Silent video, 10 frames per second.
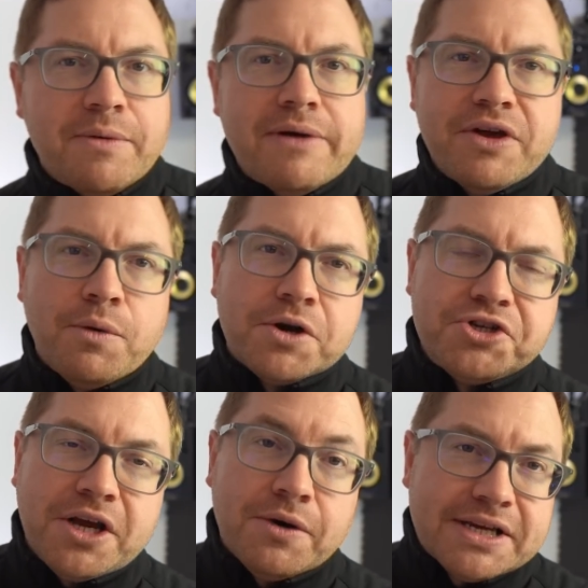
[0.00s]
Wherever you're
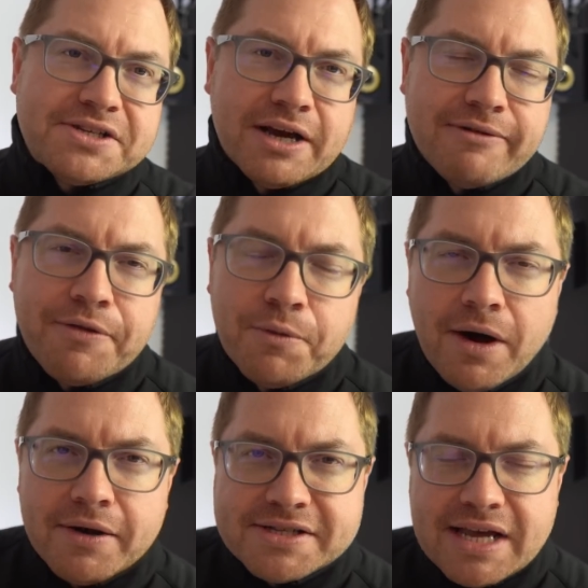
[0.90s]
watching or listening around the
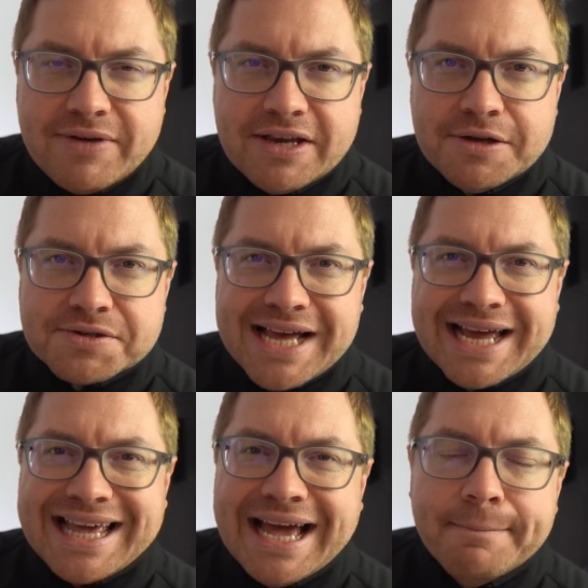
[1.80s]
world, it's EV News
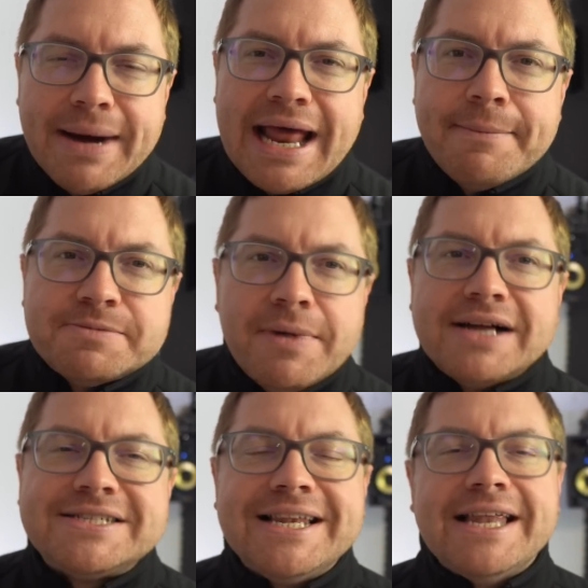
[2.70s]
Daily. My name is
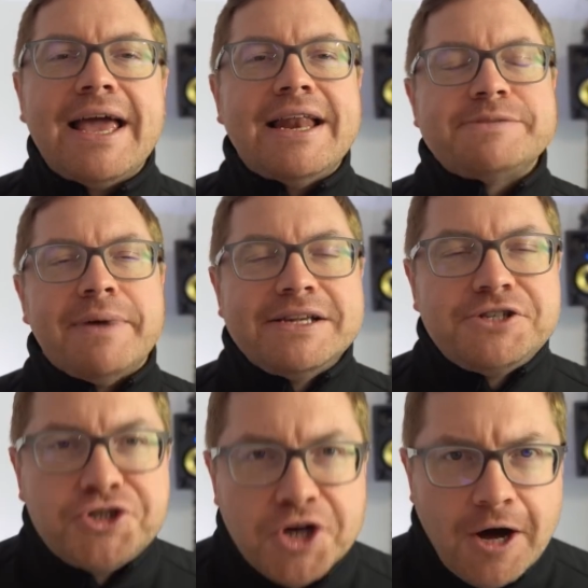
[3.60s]
Martin Lee, and it's my
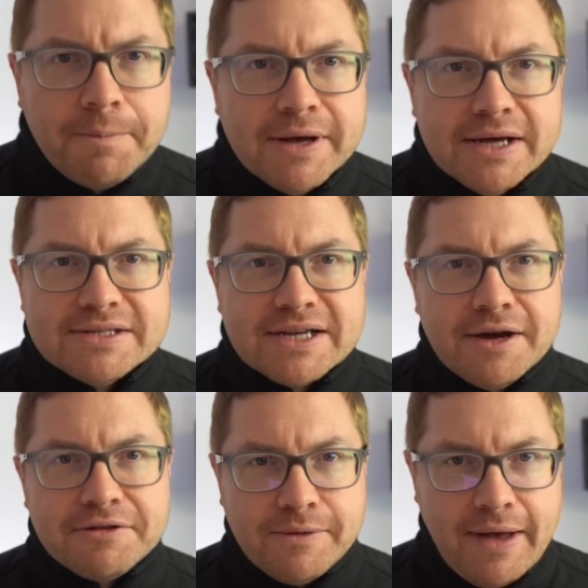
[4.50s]
job to
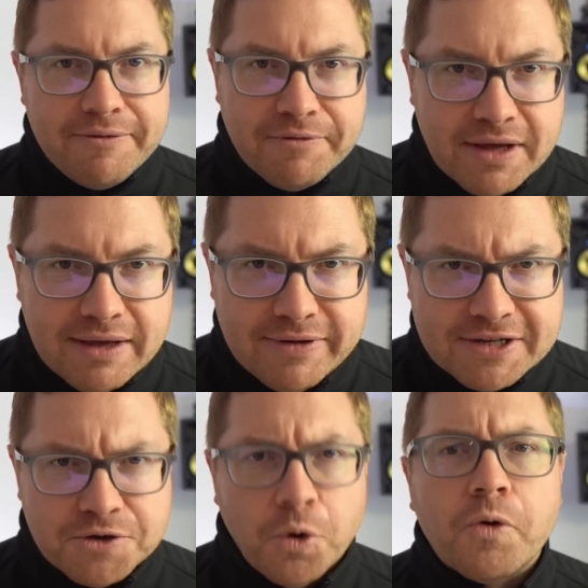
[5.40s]
go through every EV
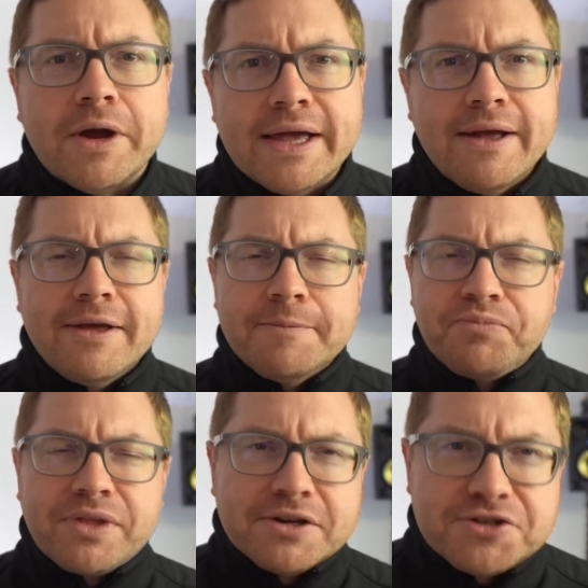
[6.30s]
story.
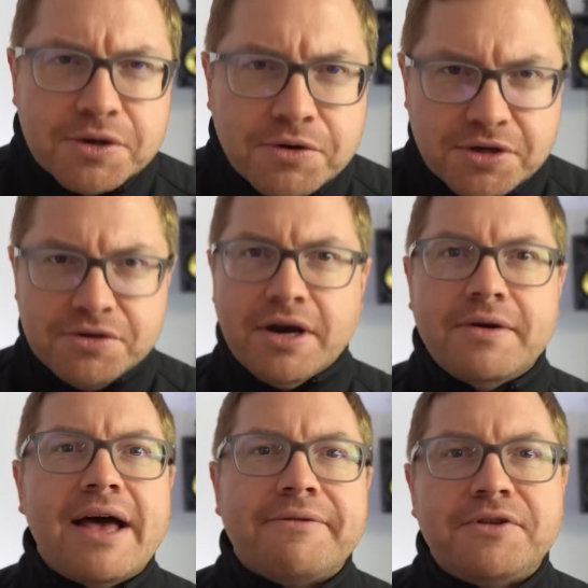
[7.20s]
So you
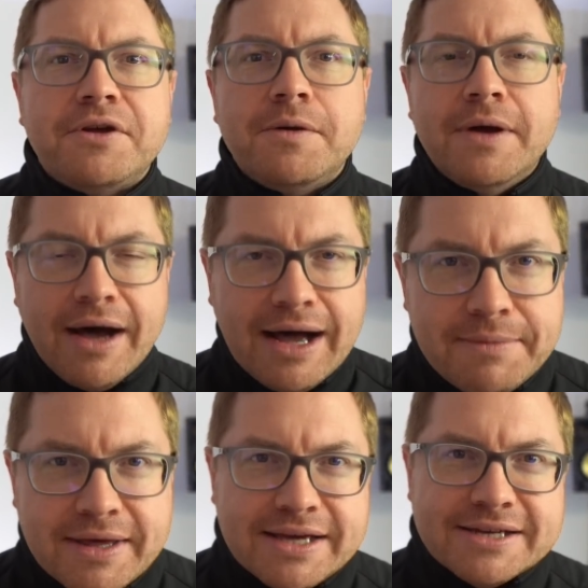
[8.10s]
don't have to.
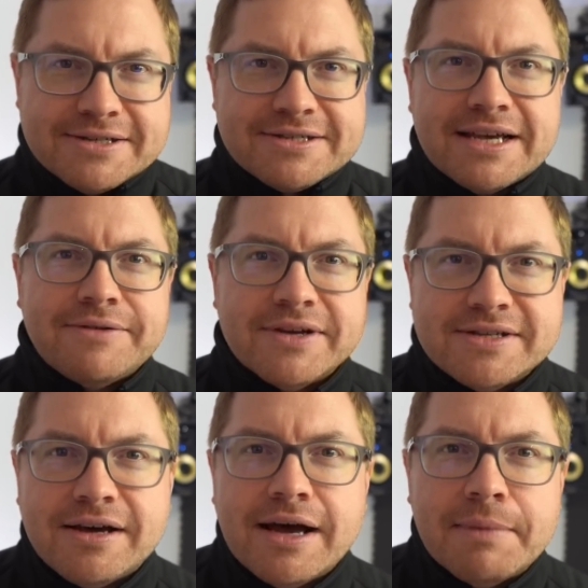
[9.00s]
I'm here to save your
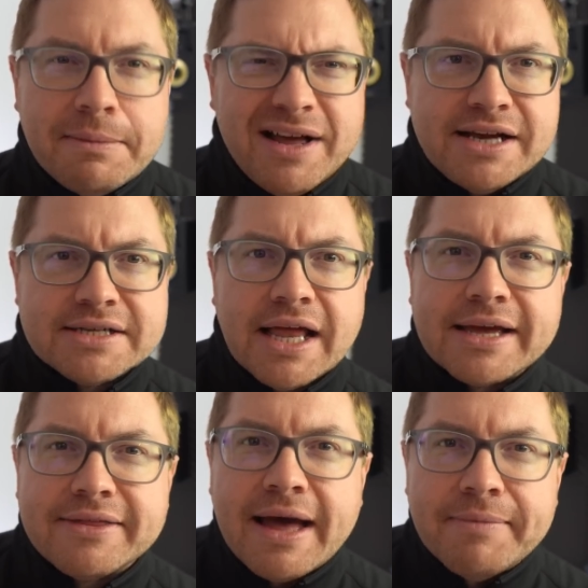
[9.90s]
time. I'm nice
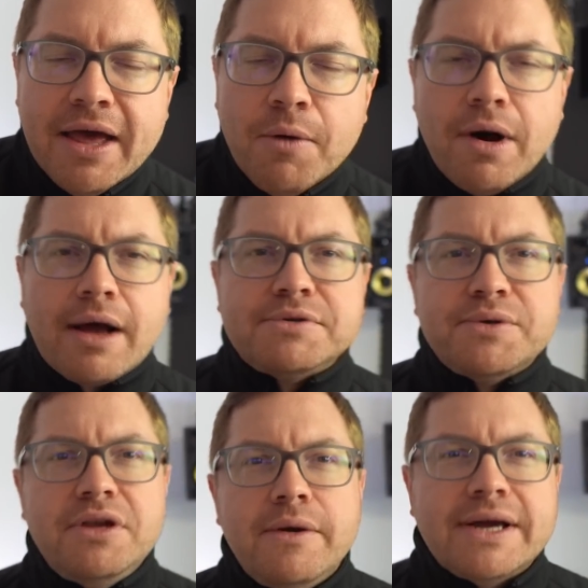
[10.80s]
like that. Welcome to
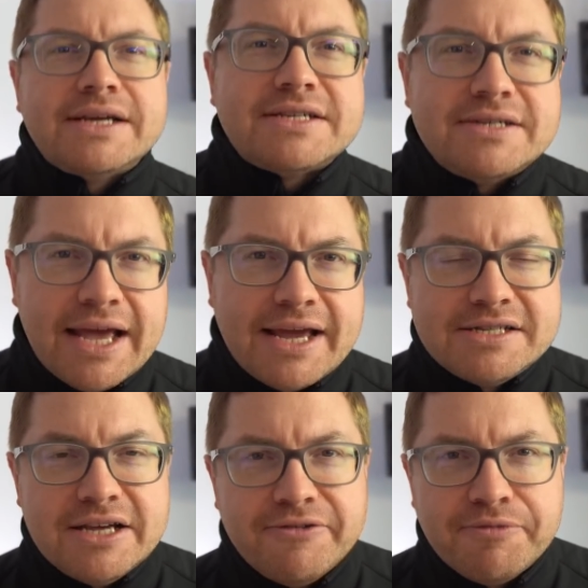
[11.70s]
a new
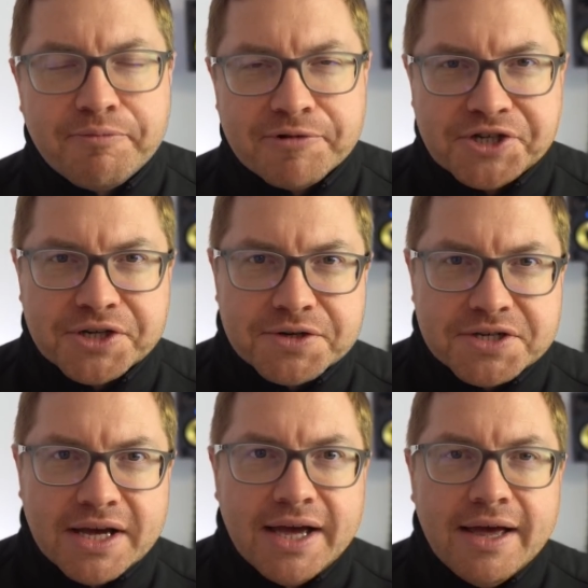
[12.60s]
executive
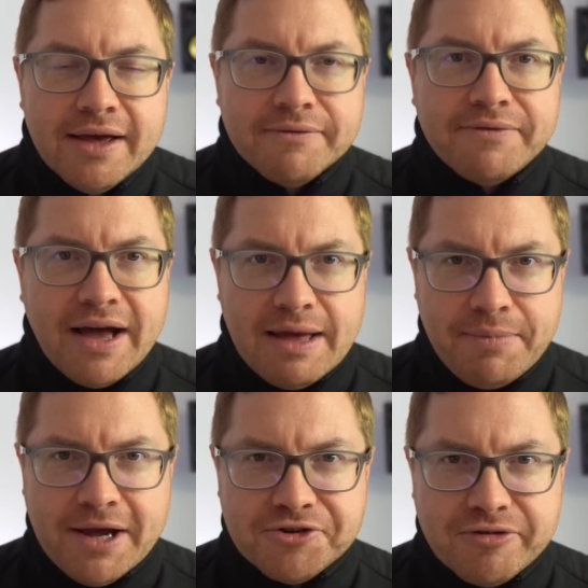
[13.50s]
producer via
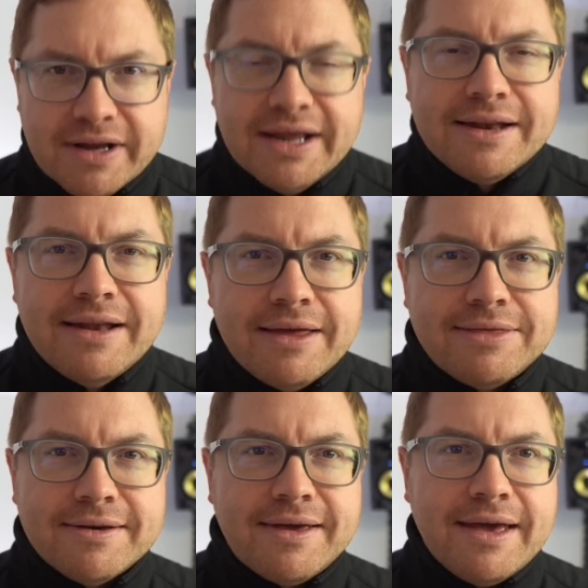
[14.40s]
Patreon,
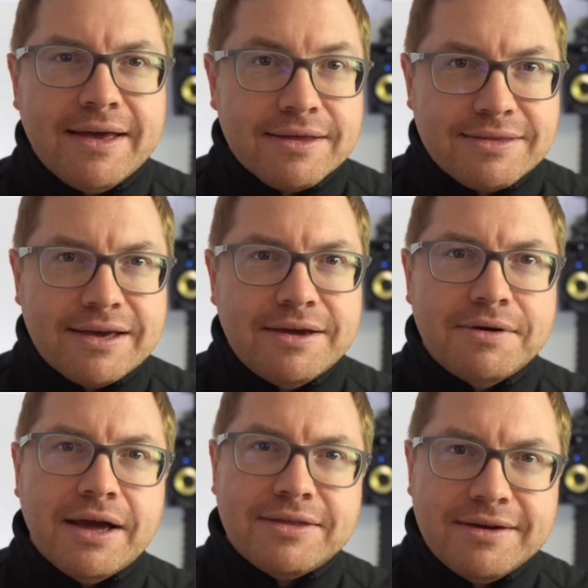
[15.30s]
Nathan King. Thank you,
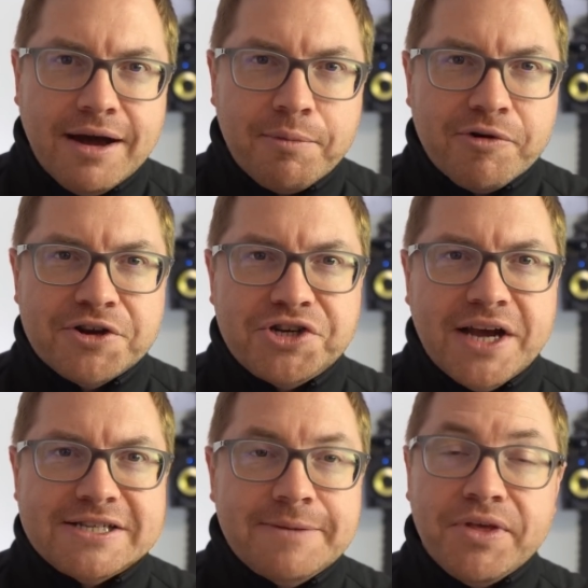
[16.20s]
Nathan. I
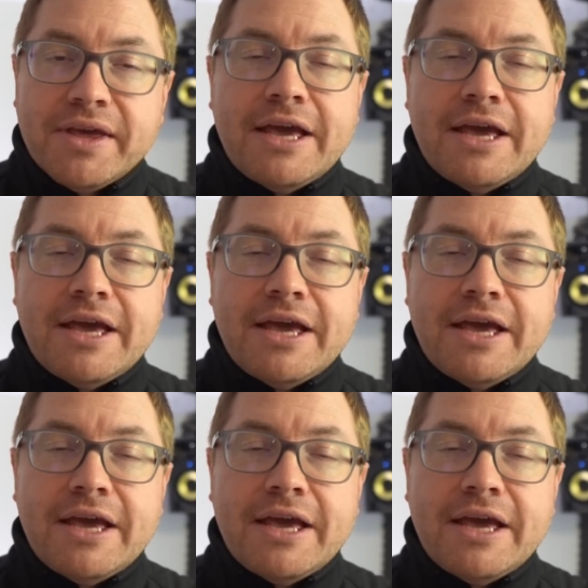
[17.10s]
appreciate it.